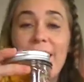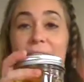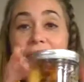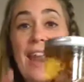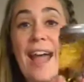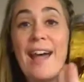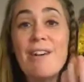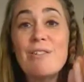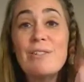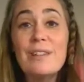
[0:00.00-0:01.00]
And
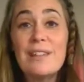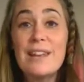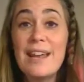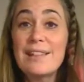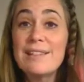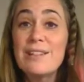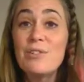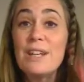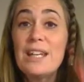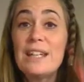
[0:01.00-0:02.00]
now the next
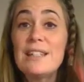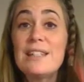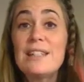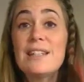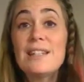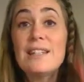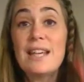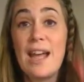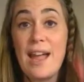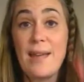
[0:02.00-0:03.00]
ingredient is
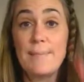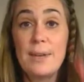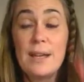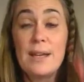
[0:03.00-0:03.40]
thyme.